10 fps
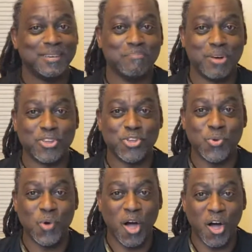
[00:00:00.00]
but
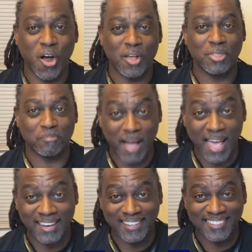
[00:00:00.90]
you are the
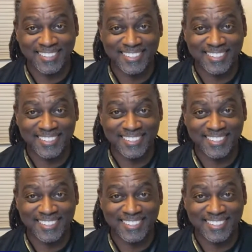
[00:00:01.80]
pilot.